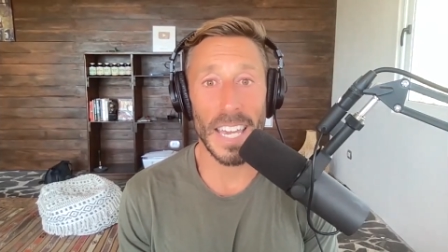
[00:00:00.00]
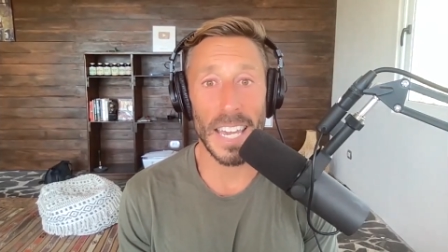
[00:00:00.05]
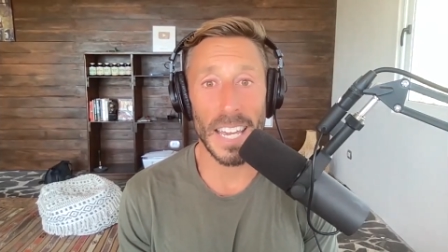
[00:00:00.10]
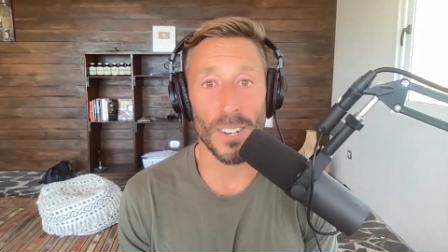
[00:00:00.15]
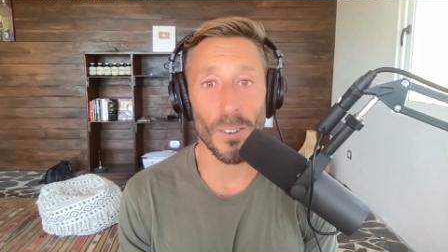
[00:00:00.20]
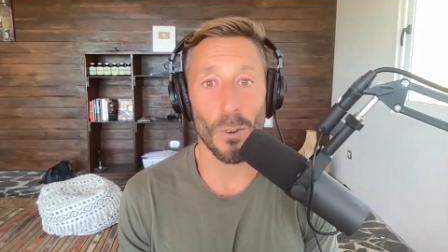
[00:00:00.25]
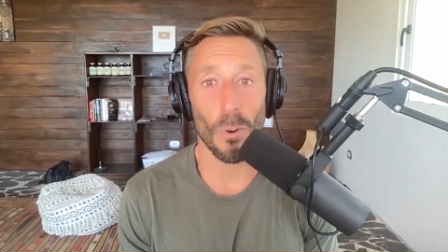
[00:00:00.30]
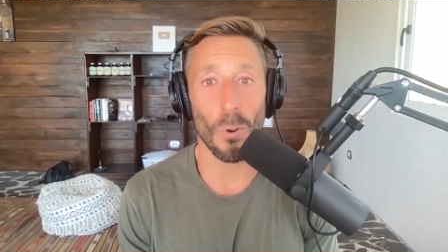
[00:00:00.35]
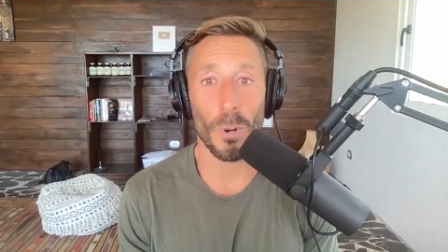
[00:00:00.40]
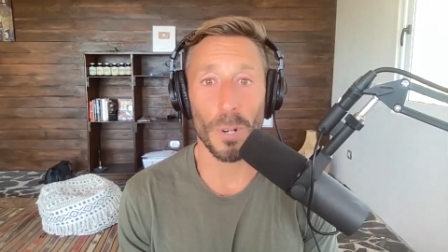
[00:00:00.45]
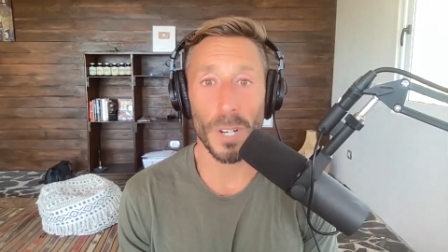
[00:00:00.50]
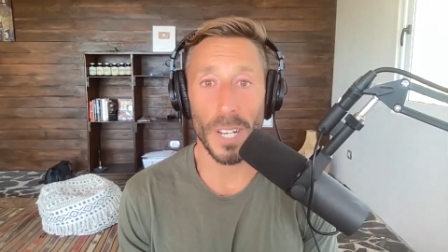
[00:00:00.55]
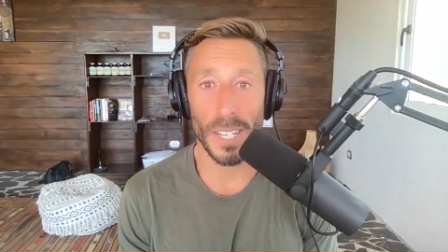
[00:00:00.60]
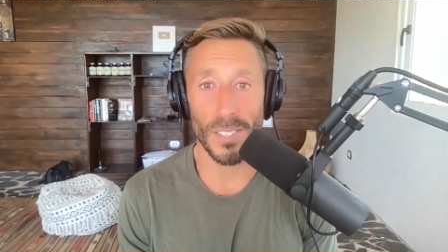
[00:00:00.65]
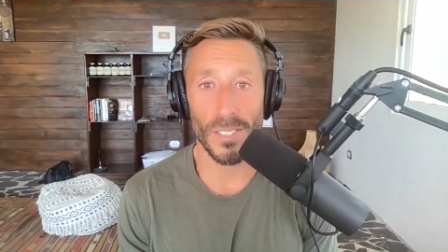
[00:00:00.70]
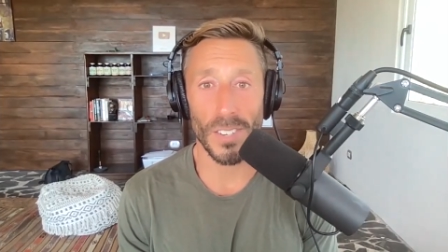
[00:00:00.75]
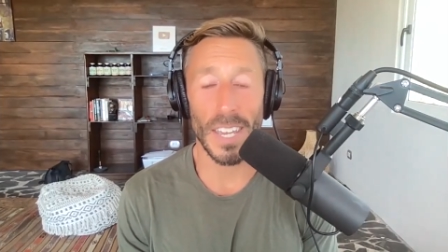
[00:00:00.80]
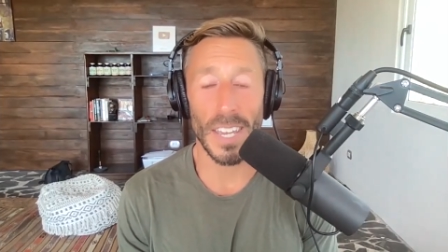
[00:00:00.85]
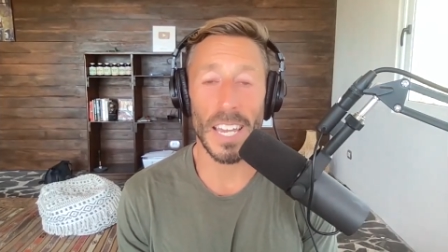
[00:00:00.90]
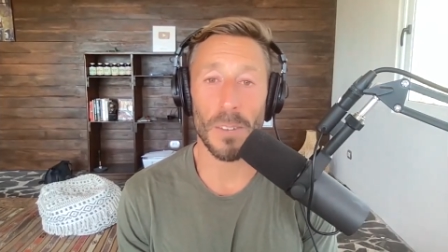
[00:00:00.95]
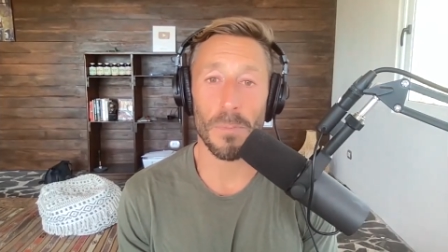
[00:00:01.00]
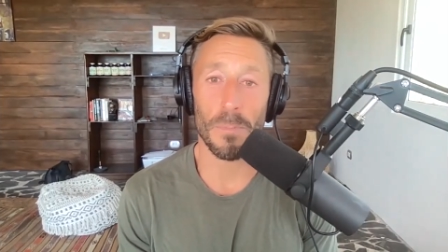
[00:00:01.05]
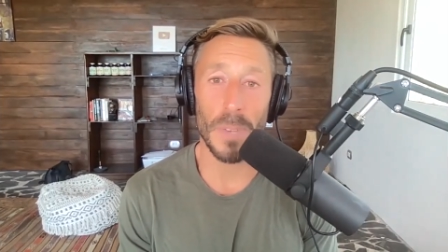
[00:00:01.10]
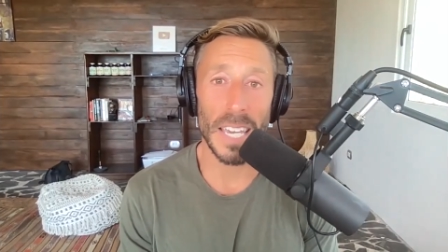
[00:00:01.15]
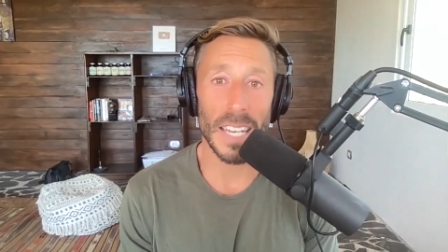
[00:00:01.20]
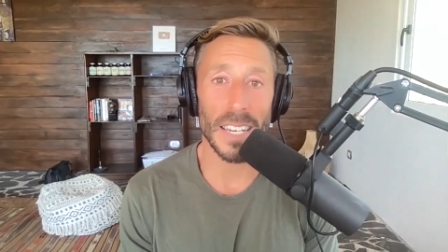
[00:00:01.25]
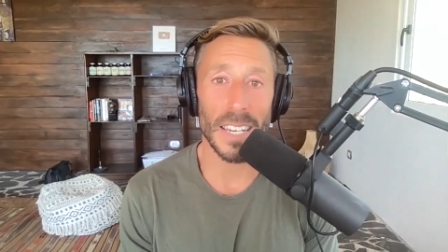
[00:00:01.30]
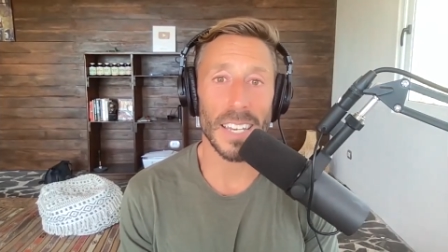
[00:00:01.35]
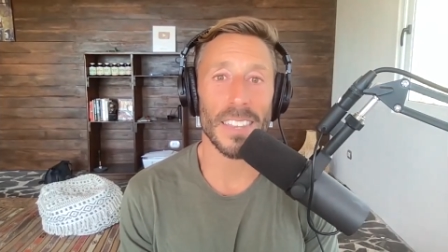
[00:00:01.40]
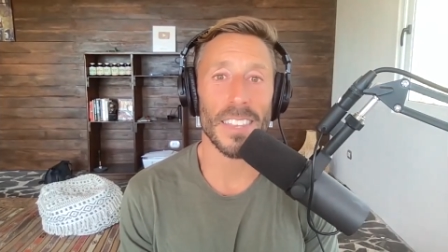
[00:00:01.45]
and organs and
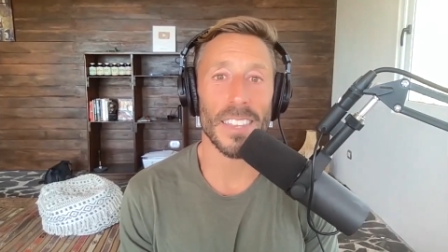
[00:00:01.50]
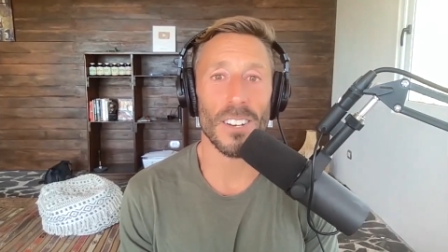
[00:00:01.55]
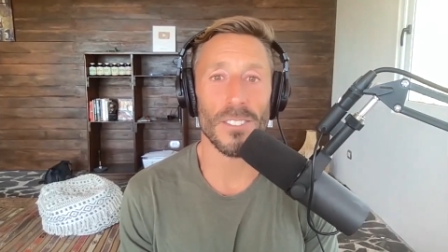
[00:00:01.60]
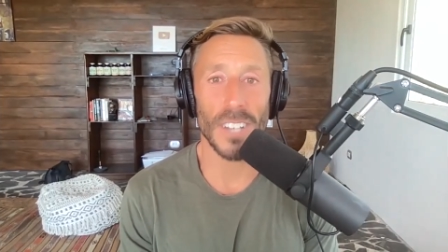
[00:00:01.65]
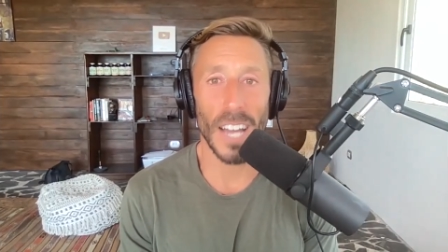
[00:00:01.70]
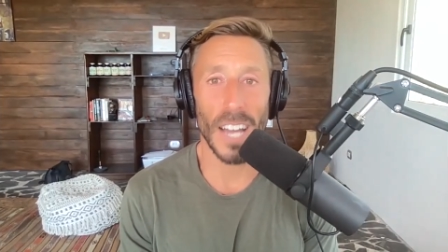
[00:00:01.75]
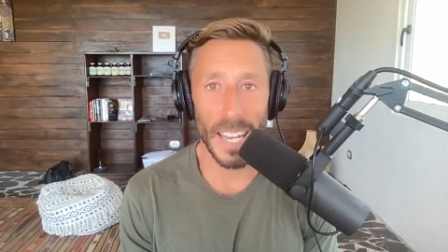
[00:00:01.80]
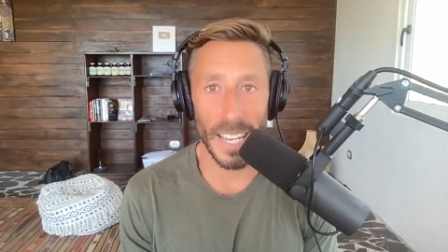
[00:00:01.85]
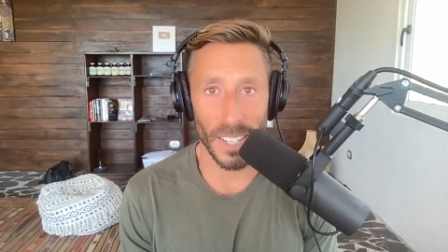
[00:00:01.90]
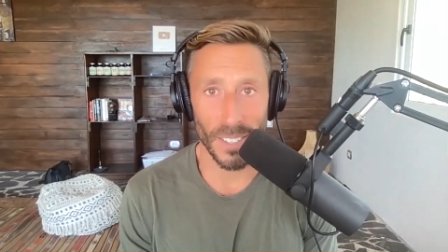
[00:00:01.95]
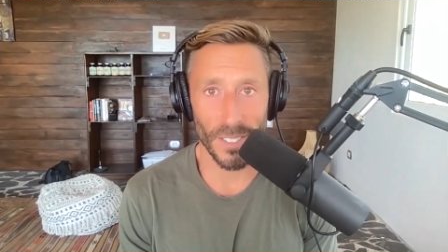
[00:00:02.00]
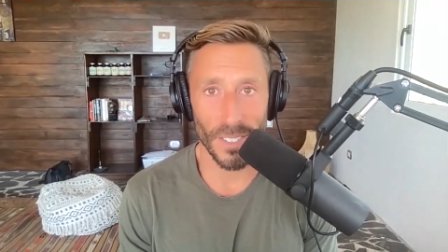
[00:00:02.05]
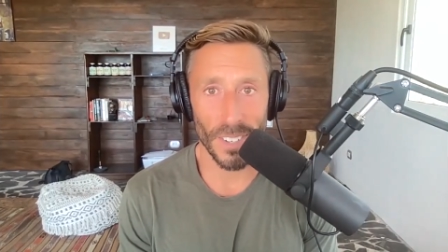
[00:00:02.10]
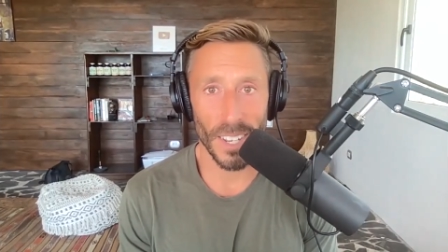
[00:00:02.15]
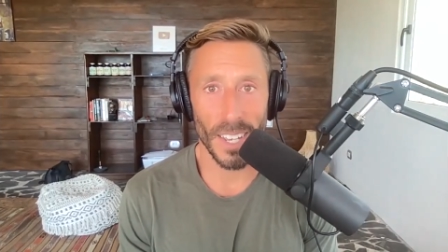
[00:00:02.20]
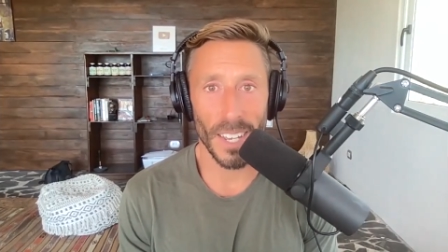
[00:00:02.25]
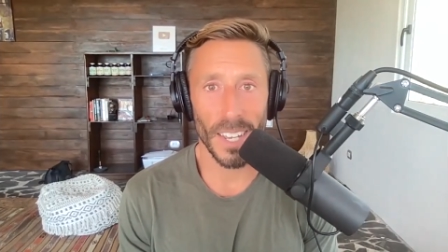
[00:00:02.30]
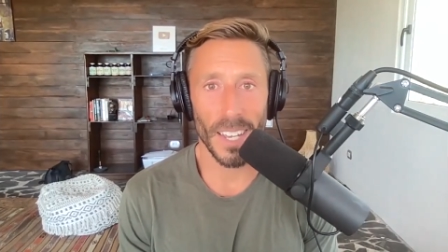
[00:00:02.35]
meat in their diets.